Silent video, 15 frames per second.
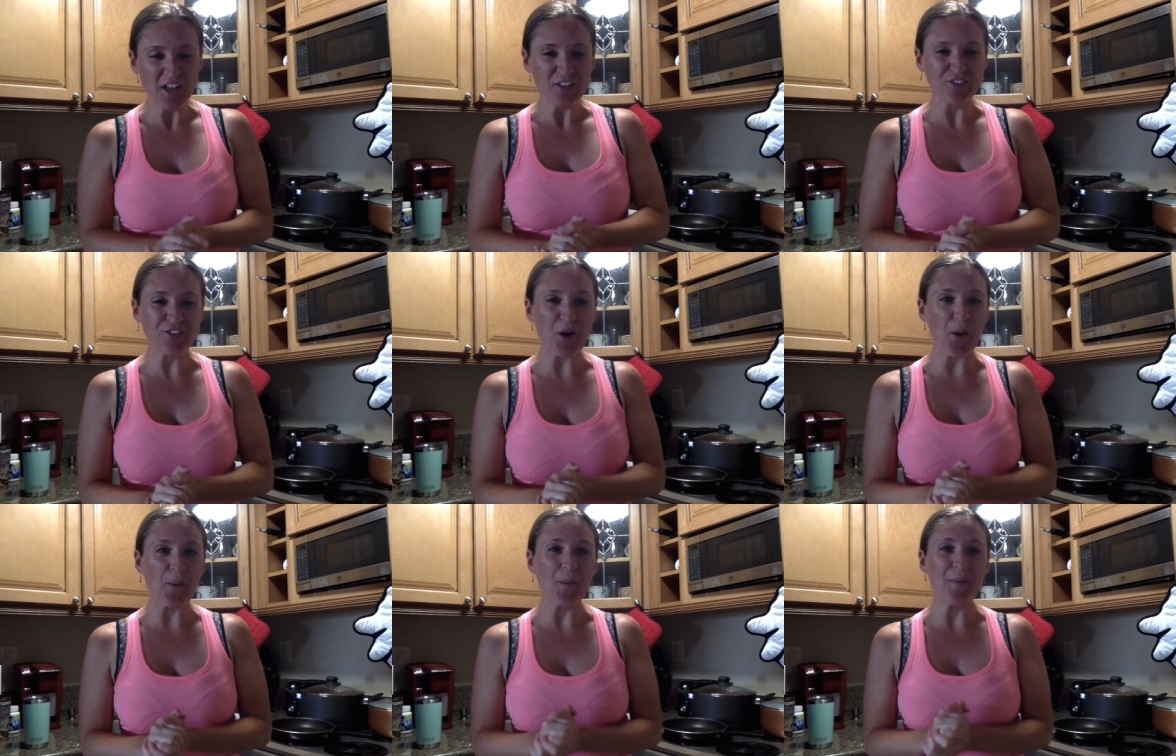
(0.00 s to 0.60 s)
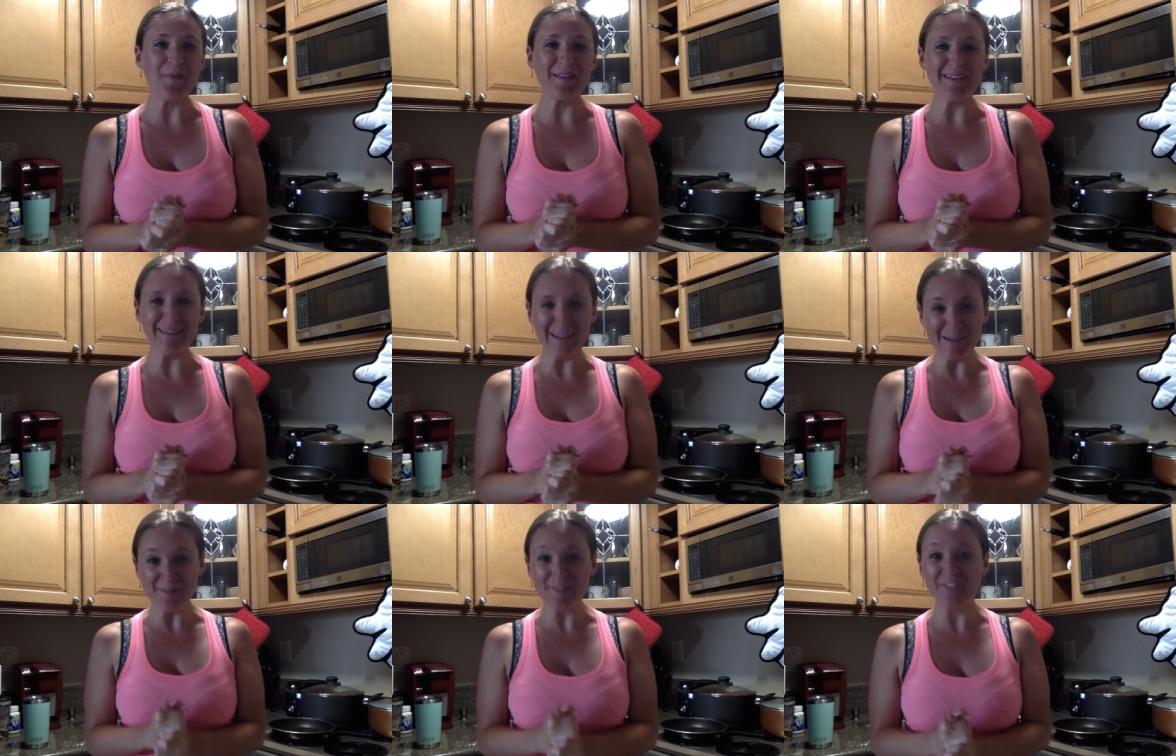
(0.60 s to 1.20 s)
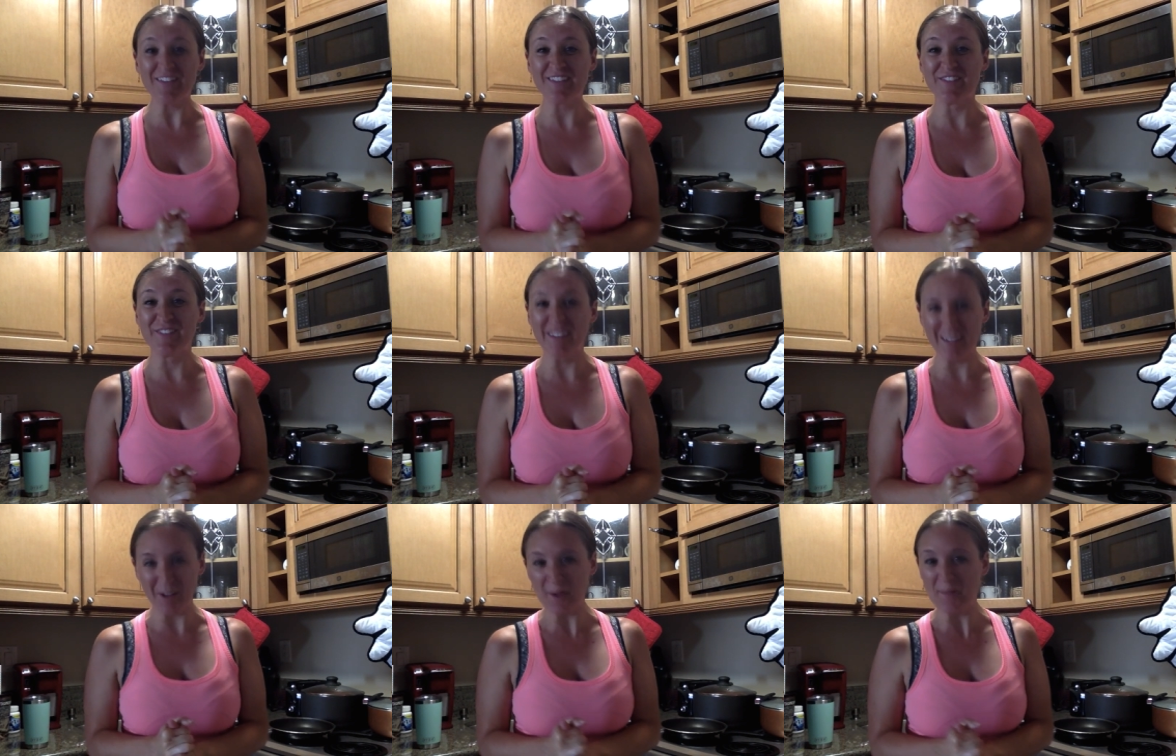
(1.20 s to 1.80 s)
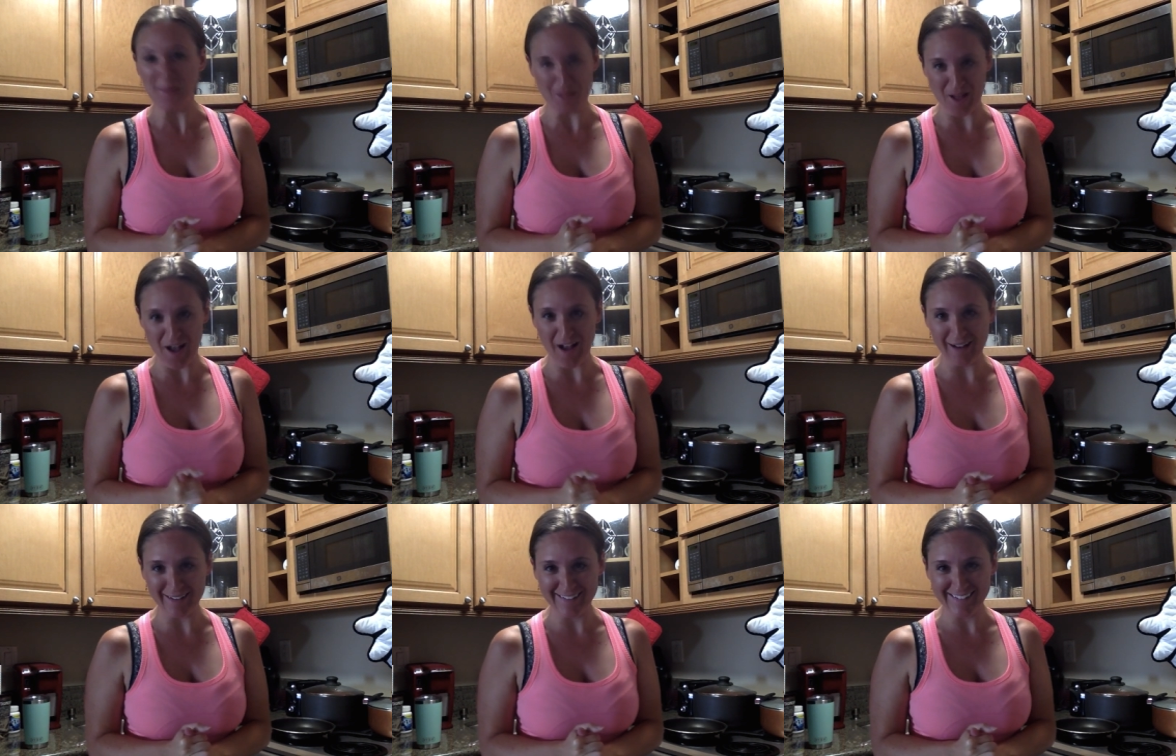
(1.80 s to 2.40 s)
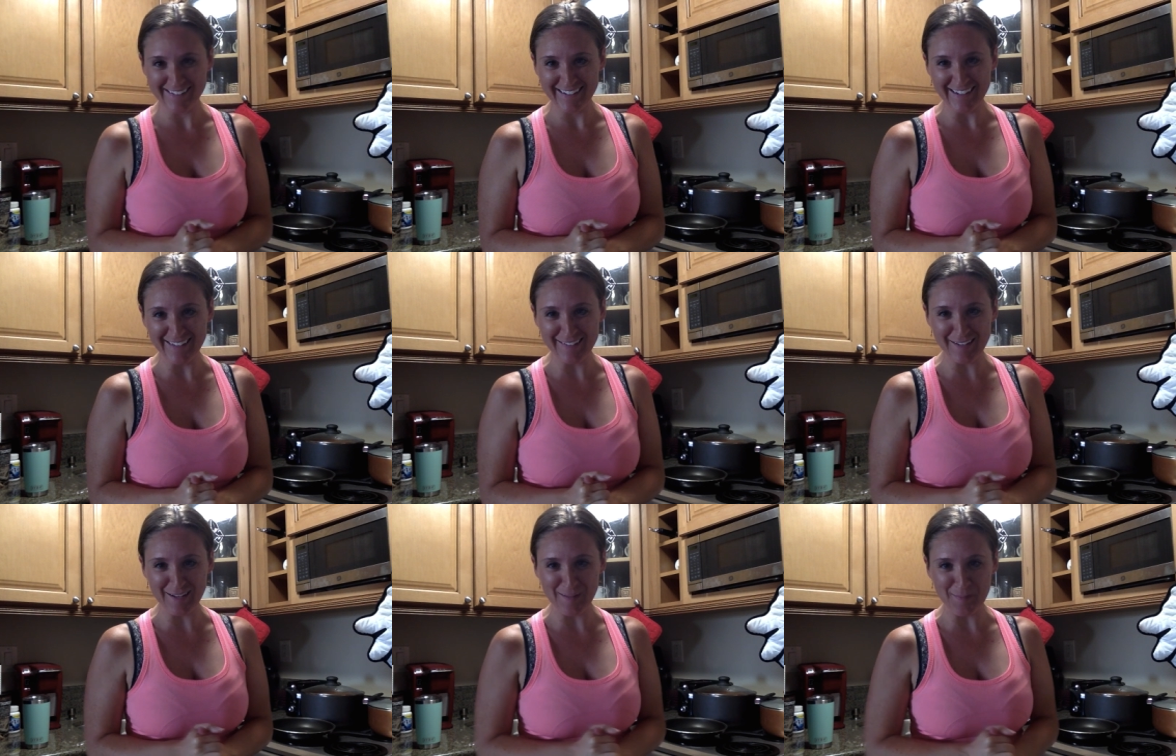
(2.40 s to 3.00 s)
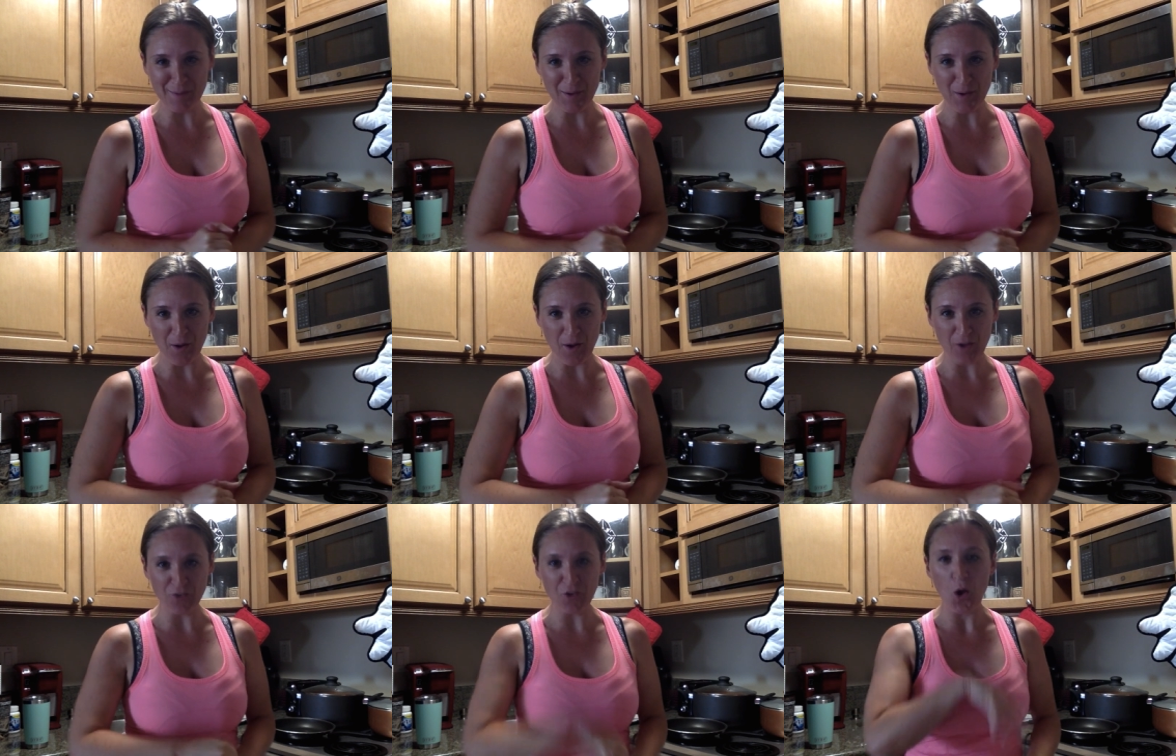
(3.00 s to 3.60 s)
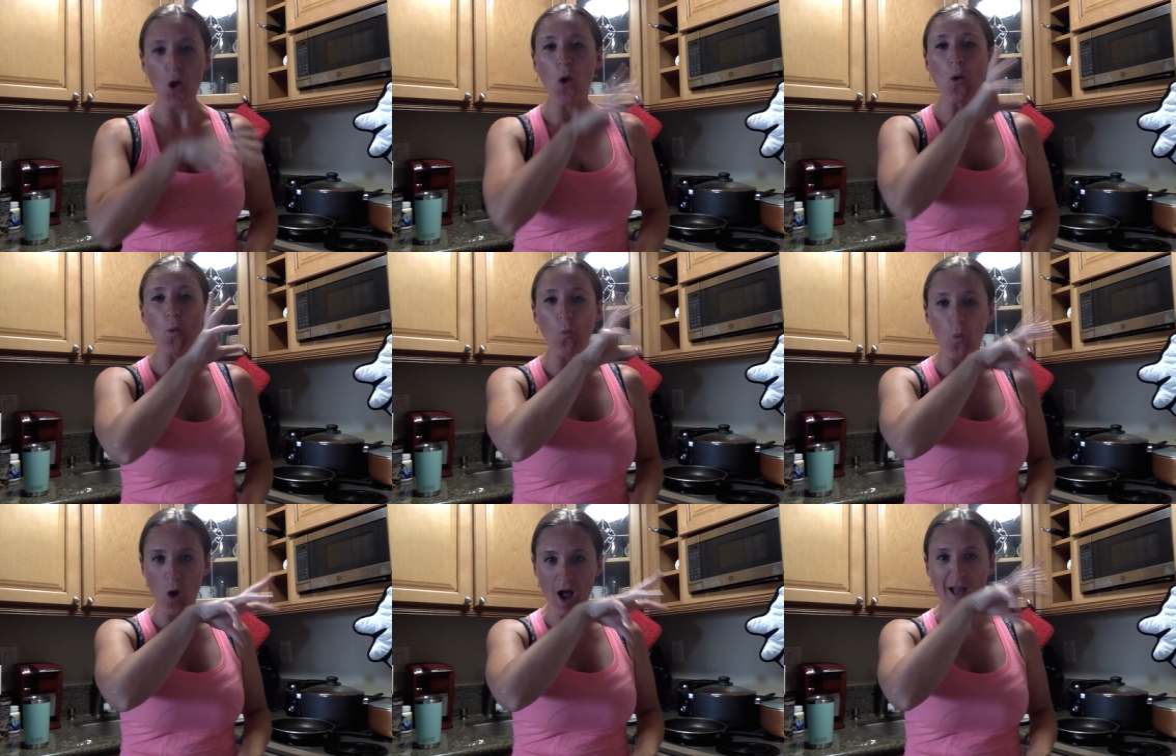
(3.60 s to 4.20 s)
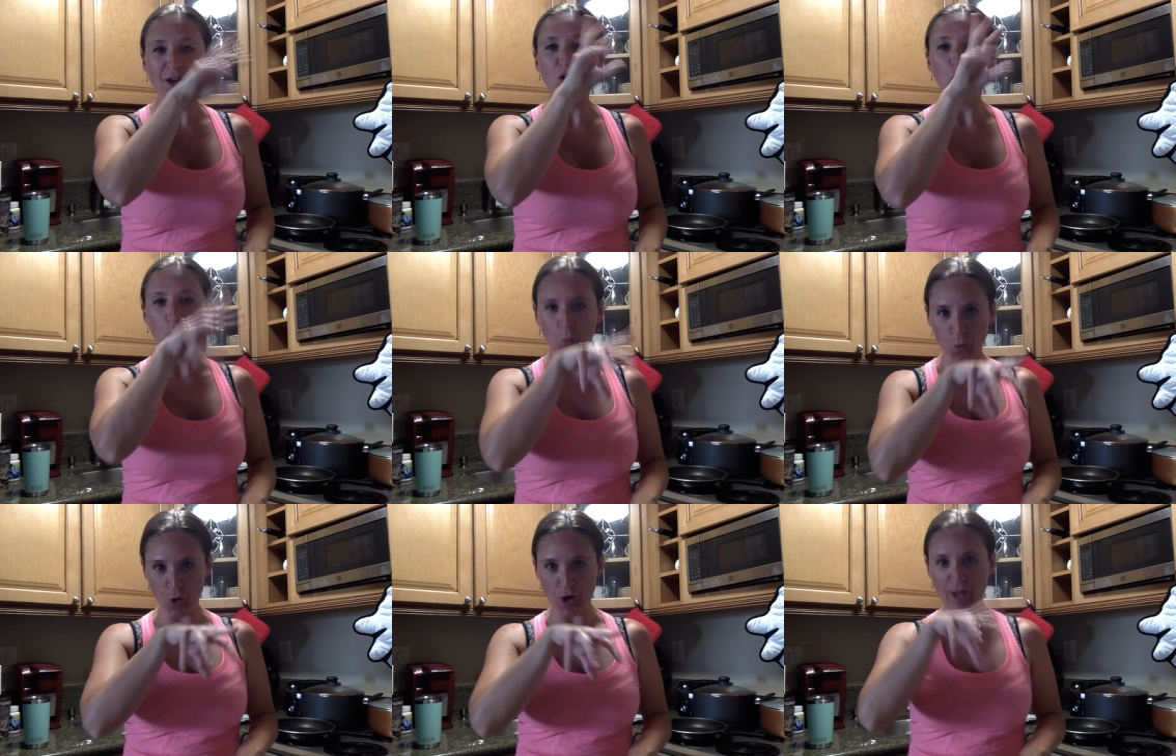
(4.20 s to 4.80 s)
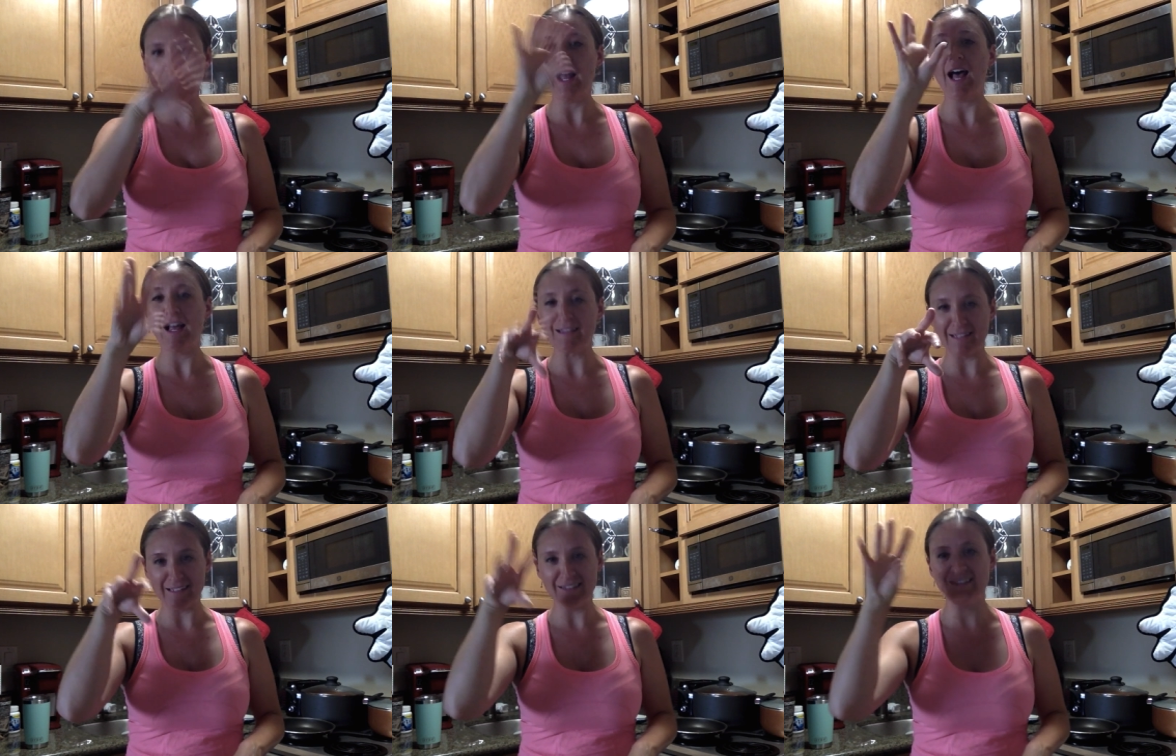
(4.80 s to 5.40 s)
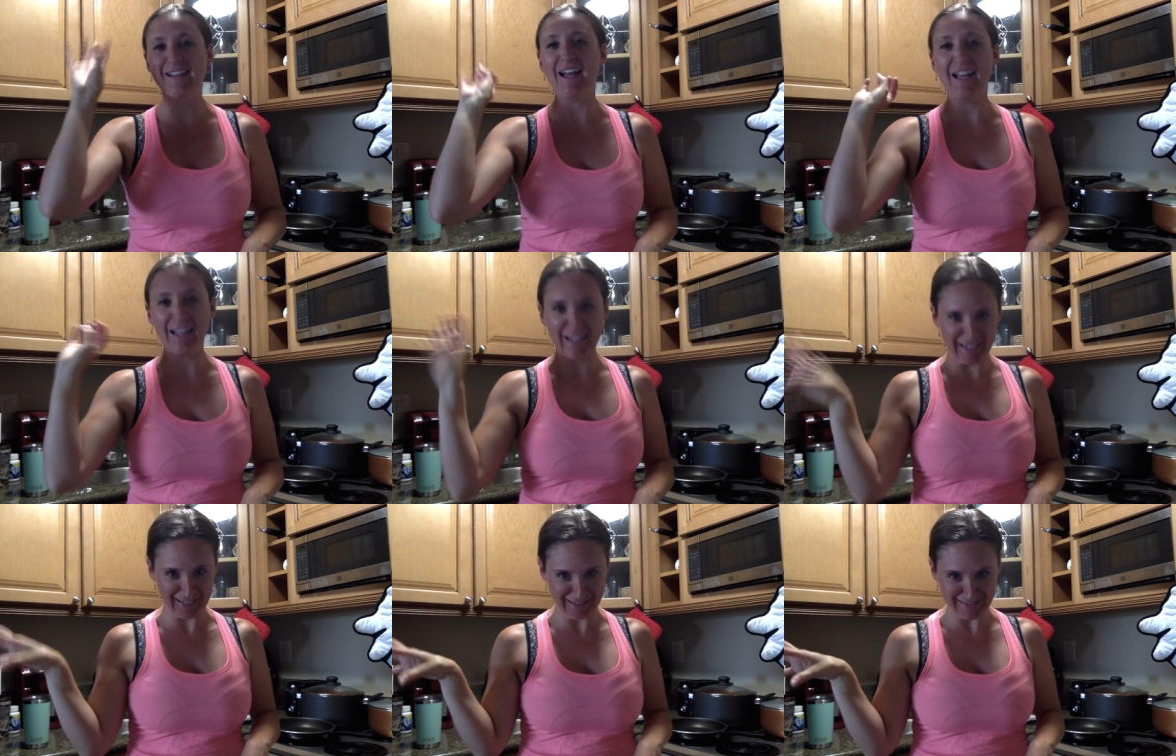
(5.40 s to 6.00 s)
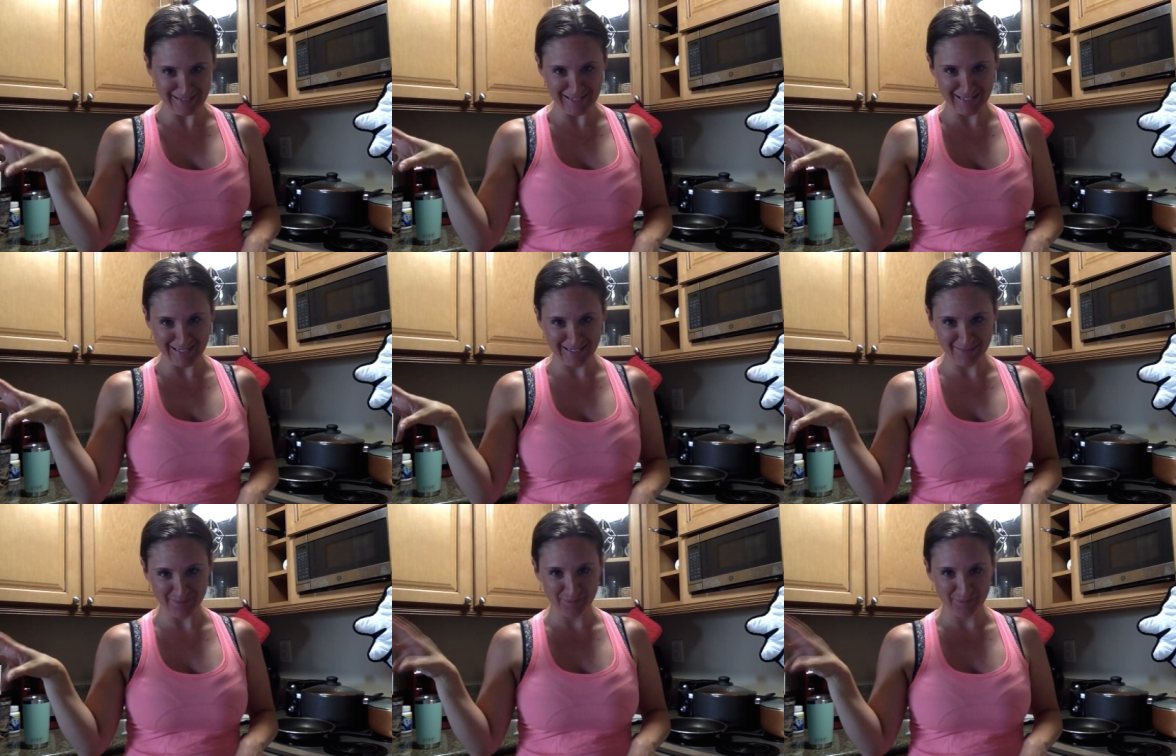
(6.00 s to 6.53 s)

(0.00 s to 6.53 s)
So the name of this video blog is going to be called What Would Alyssa Eat?